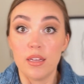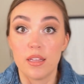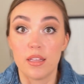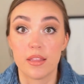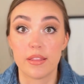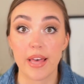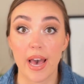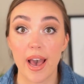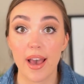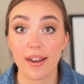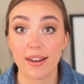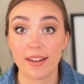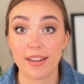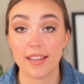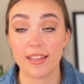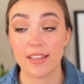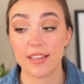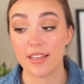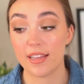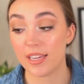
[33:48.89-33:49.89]
That
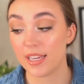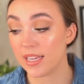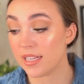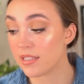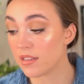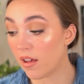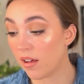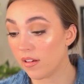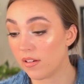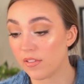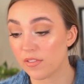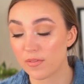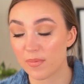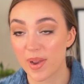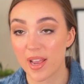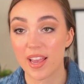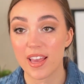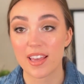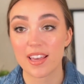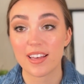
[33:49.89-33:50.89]
is all of
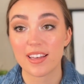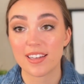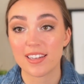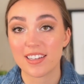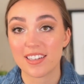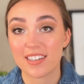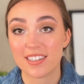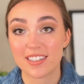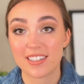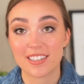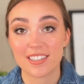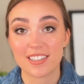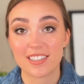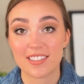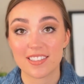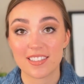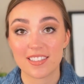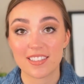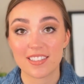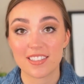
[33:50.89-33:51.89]
my
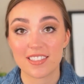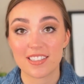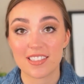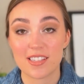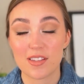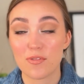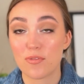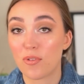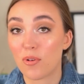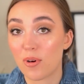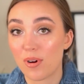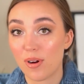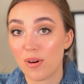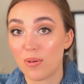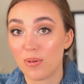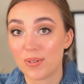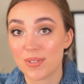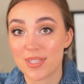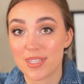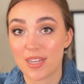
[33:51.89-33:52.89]
Sephora,
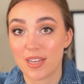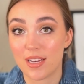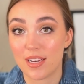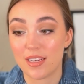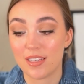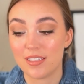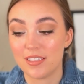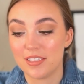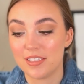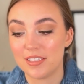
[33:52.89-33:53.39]
Ulta, a